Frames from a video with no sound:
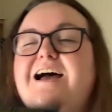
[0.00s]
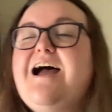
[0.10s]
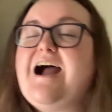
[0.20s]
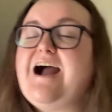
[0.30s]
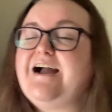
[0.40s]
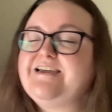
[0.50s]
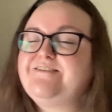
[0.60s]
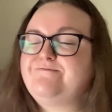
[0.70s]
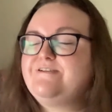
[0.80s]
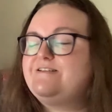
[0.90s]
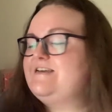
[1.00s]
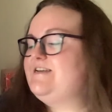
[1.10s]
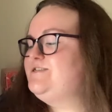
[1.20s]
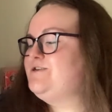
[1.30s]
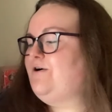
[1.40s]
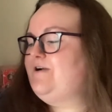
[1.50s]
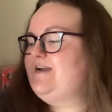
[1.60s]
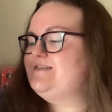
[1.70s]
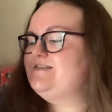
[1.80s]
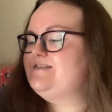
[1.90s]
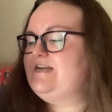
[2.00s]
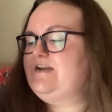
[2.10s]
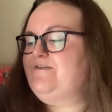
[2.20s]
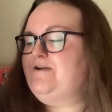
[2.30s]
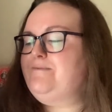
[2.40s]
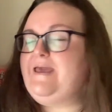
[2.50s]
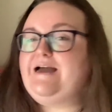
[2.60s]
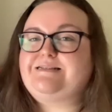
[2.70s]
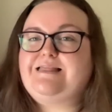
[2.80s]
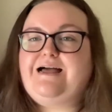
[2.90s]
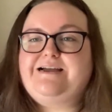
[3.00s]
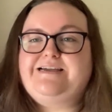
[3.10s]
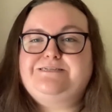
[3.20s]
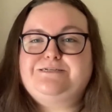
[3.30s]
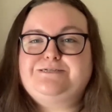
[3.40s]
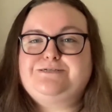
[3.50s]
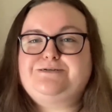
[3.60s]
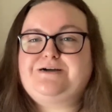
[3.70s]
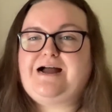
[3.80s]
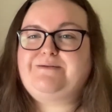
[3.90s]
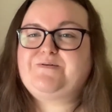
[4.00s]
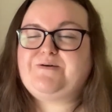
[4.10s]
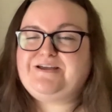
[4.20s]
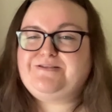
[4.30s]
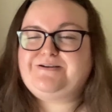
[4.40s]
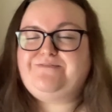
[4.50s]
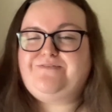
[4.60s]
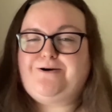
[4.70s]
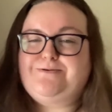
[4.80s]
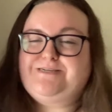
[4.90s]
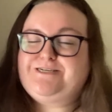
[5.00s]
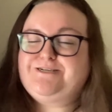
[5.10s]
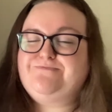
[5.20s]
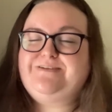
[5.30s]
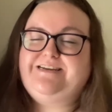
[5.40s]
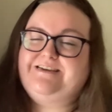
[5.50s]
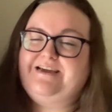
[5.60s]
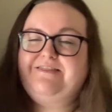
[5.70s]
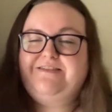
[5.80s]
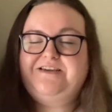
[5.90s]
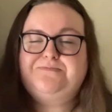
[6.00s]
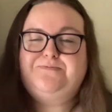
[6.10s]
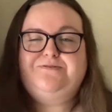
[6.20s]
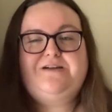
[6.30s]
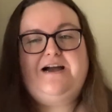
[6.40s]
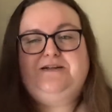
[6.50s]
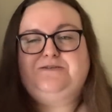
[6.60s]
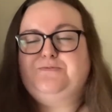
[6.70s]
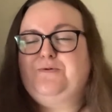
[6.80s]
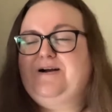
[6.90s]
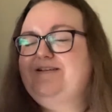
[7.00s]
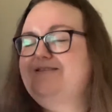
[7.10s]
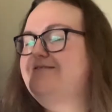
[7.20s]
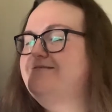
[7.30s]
I really enjoyed Dear Ermit and Lies, so I'm quite looking forward to reading this book as well.